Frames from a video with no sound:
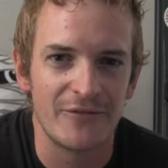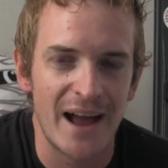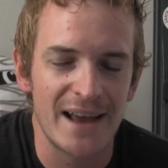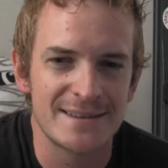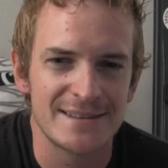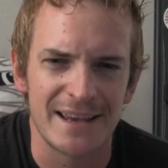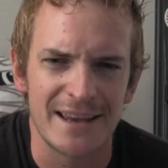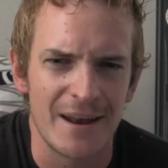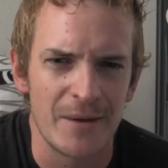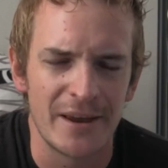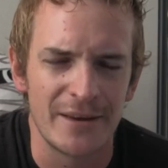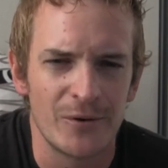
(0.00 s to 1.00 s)
advice, and,
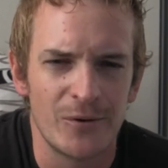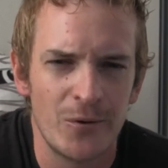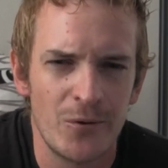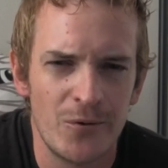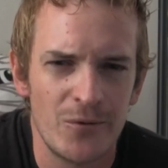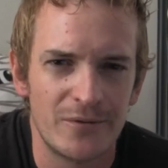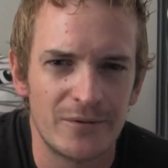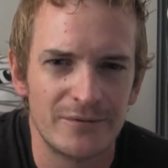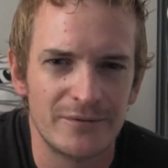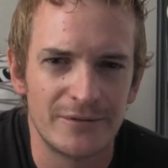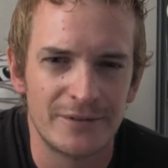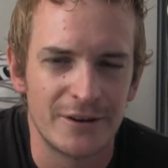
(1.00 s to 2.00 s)
I mean, who
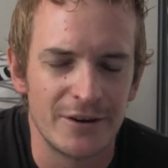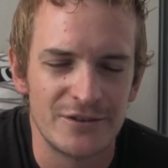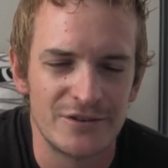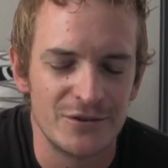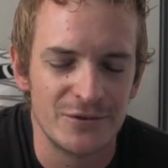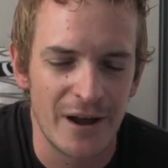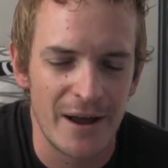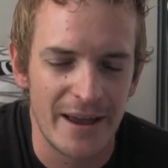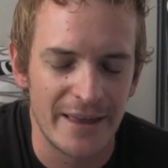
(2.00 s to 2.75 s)
could you,